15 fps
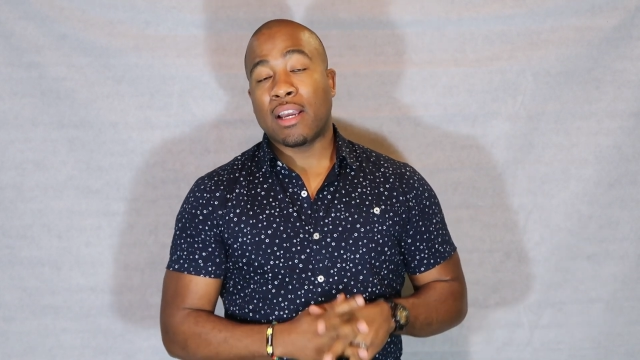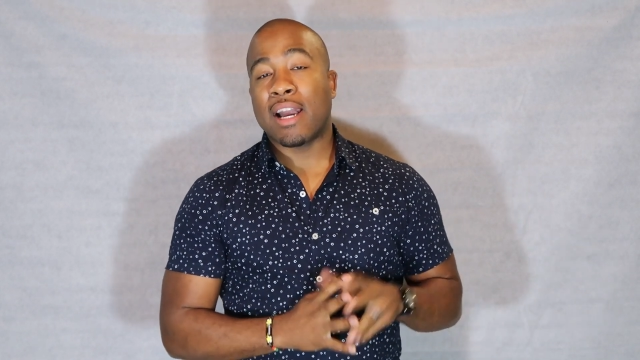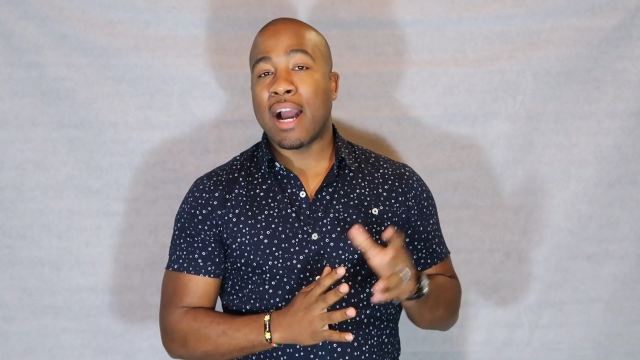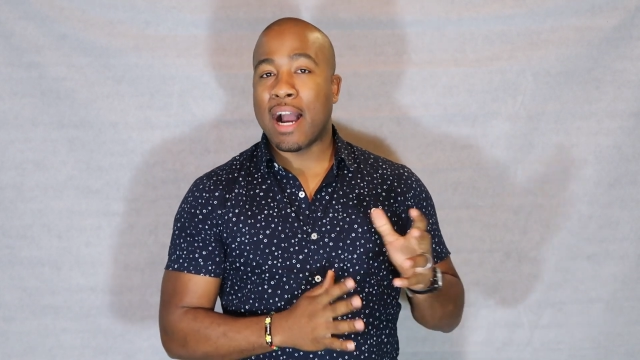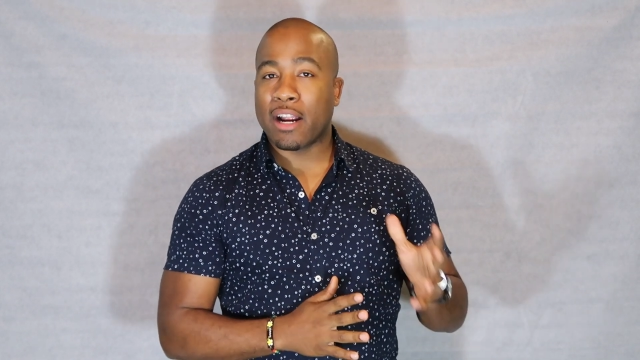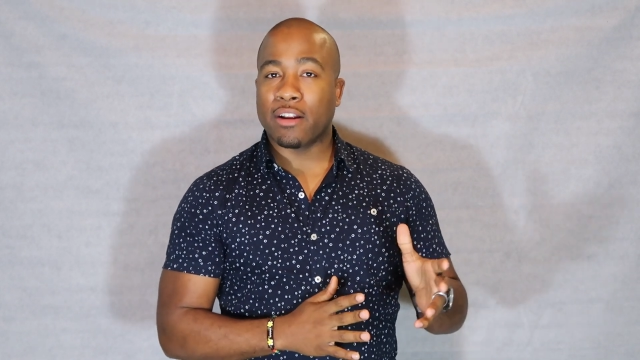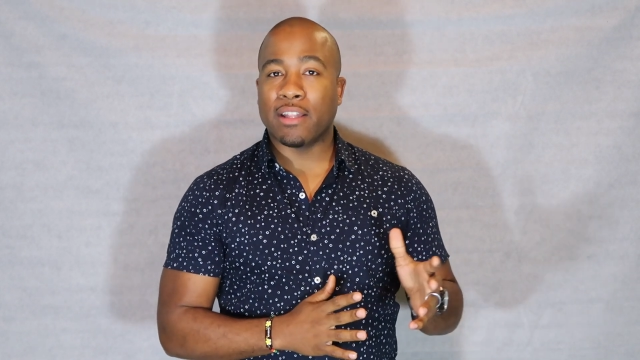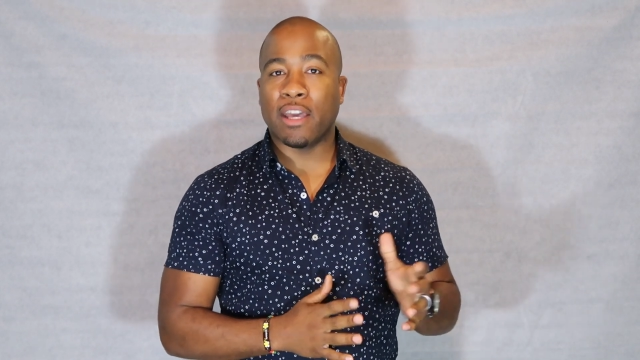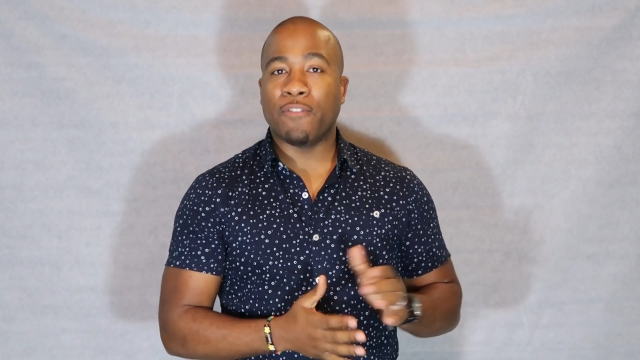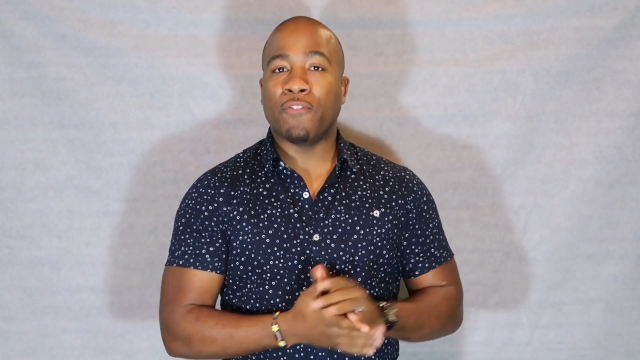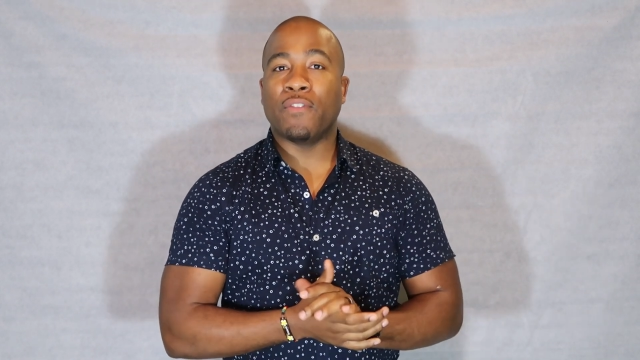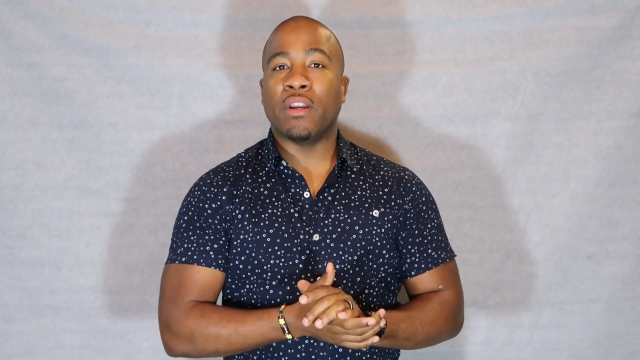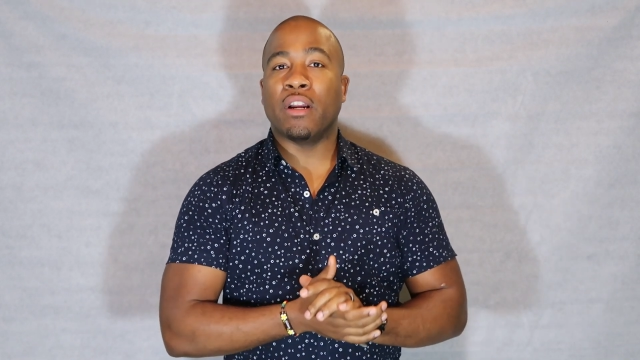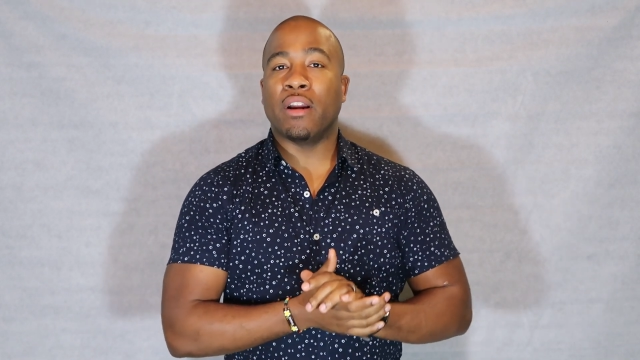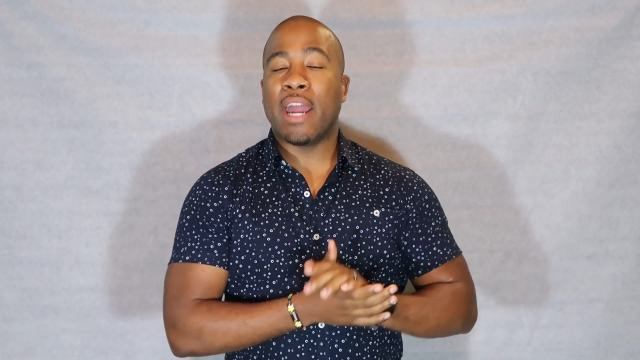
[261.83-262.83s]
conquer
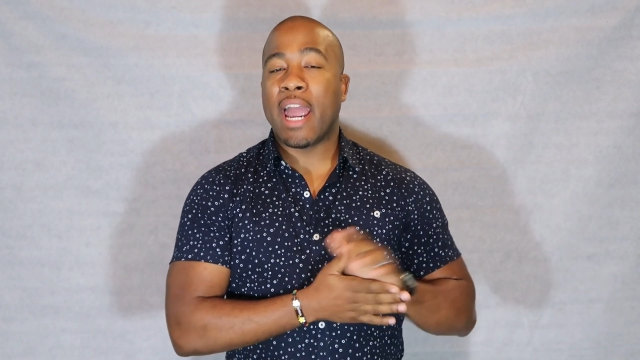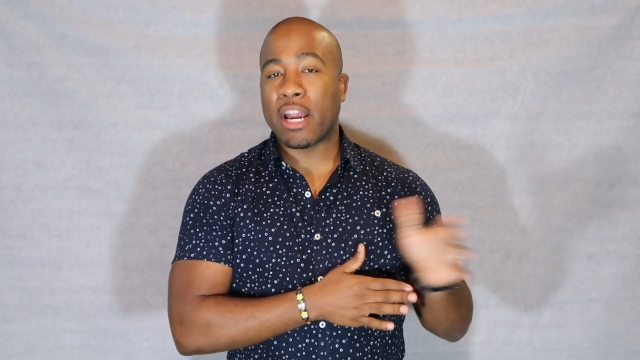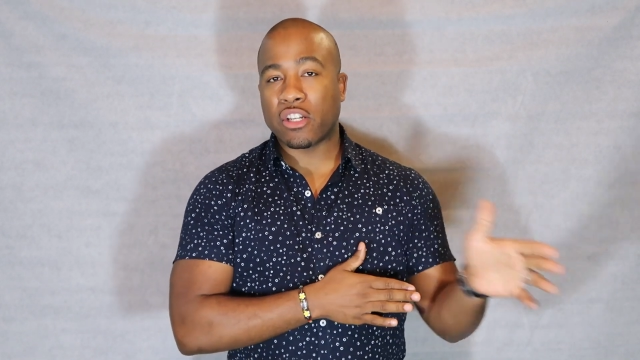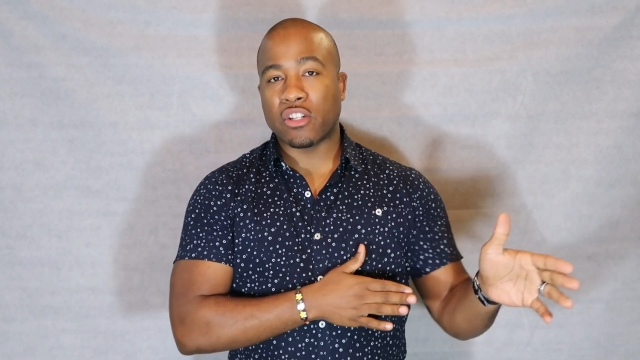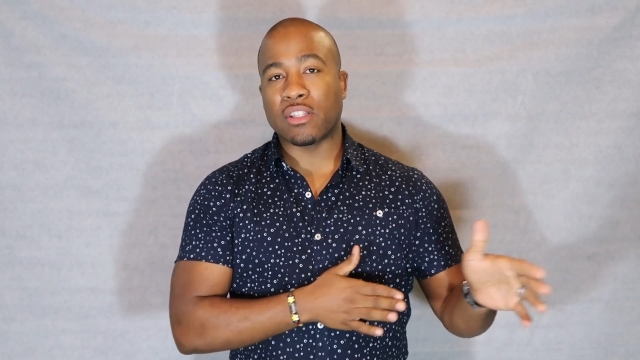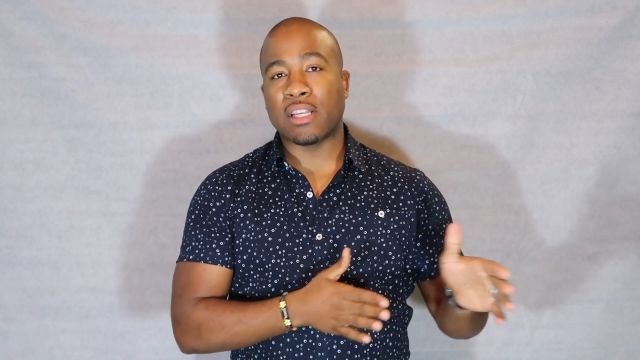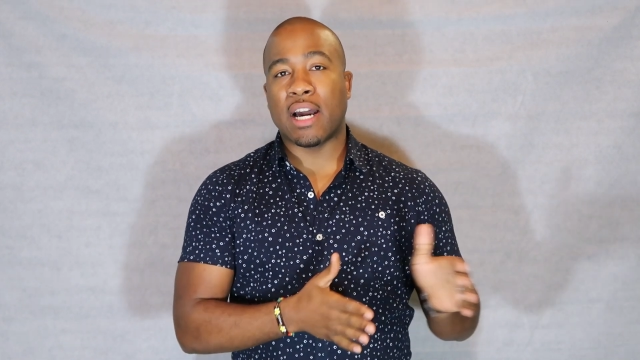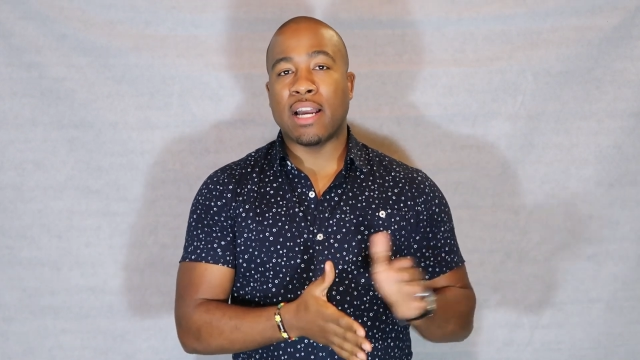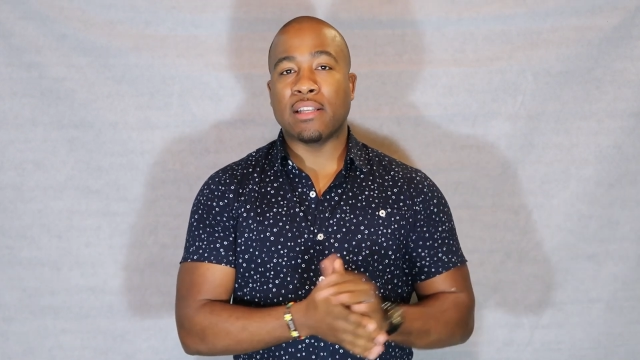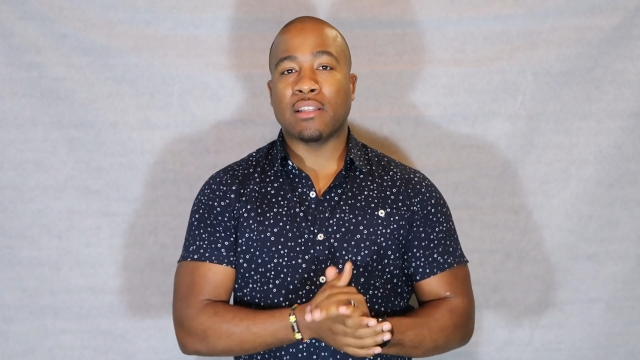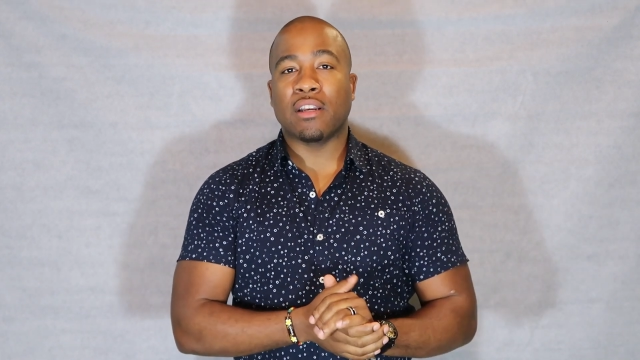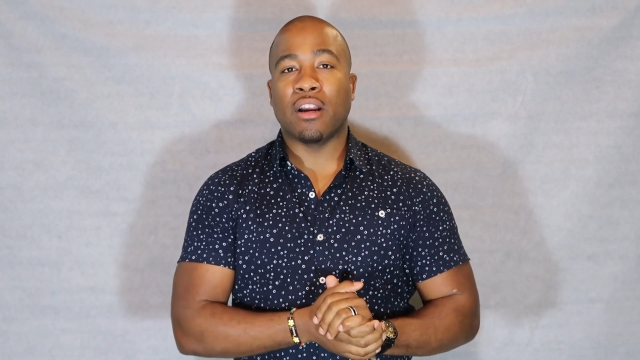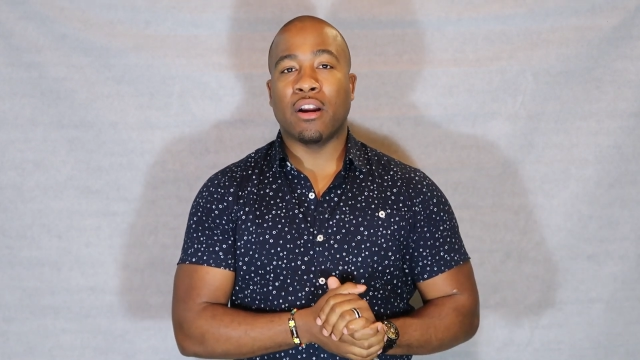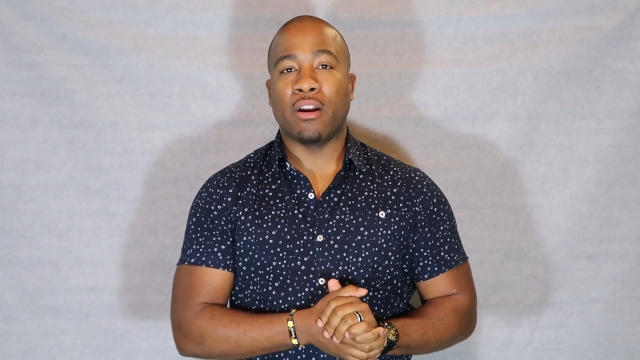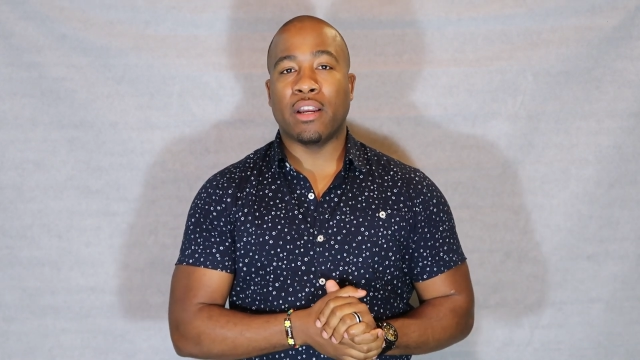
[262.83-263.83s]
that fear,
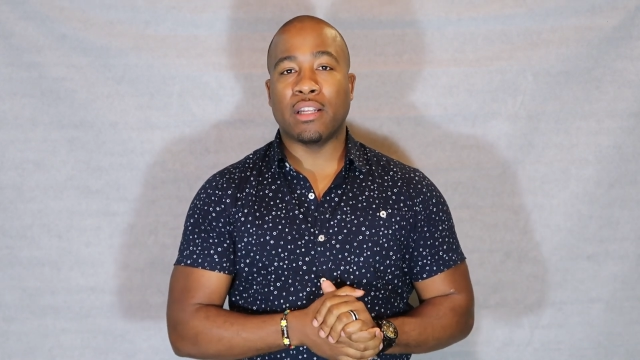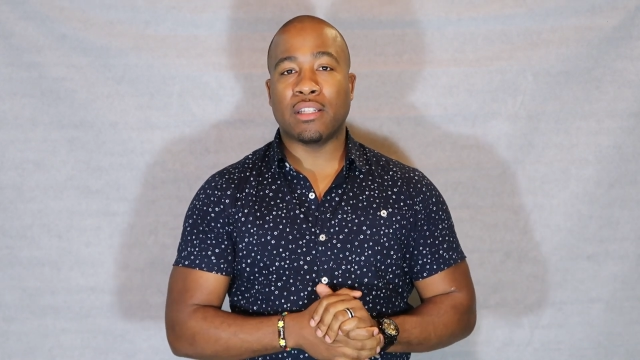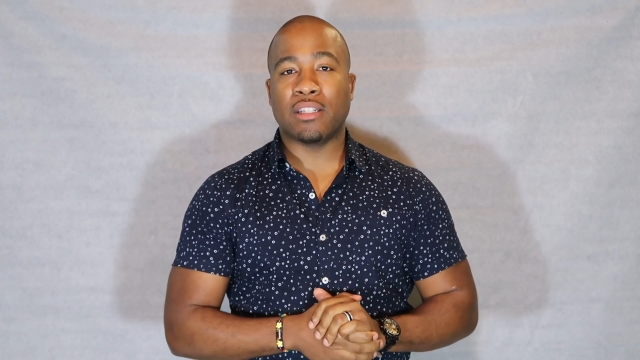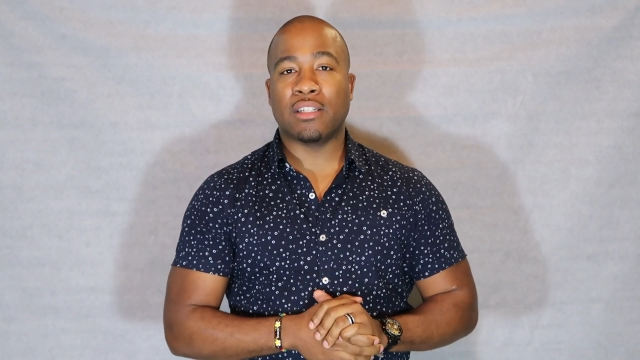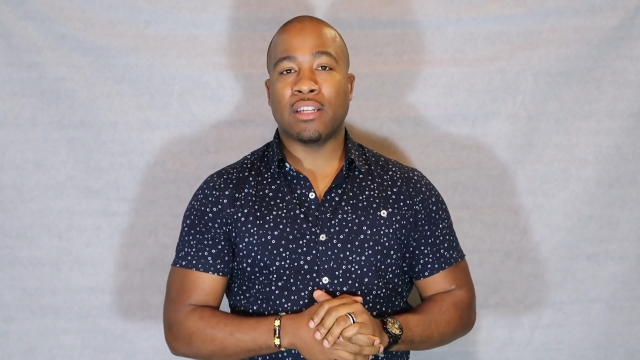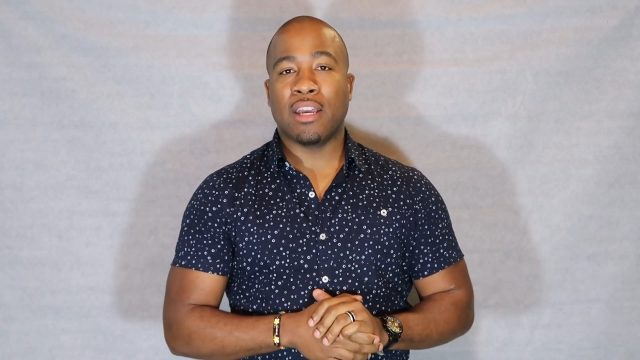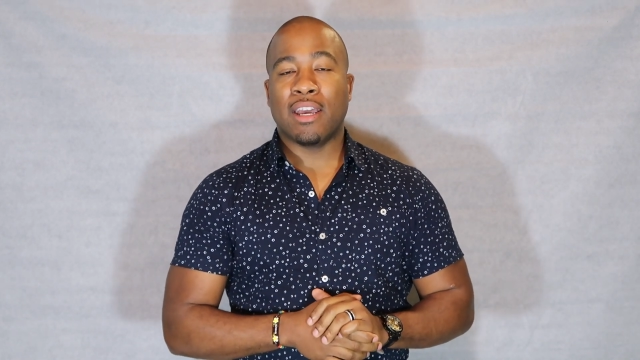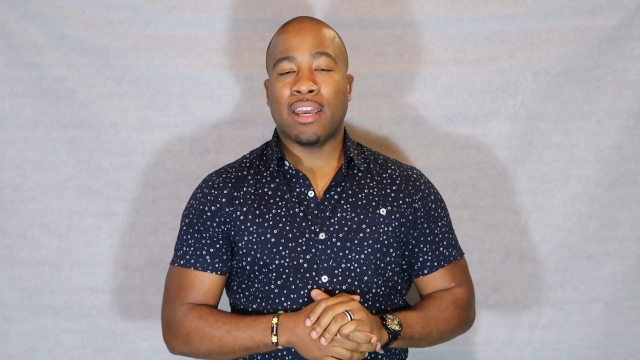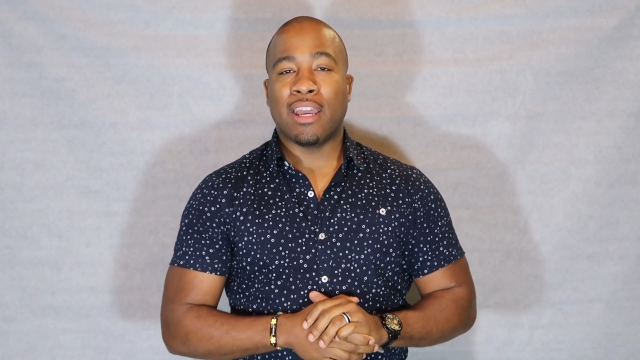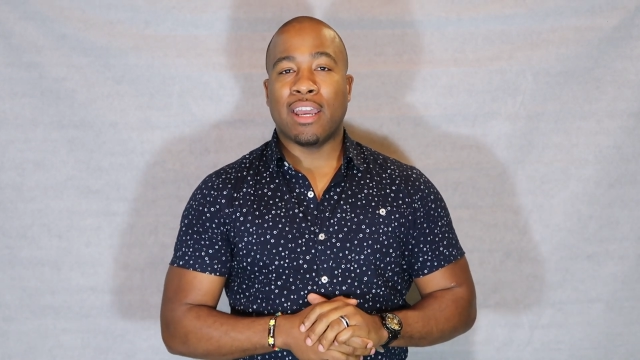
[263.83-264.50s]
exercise courage,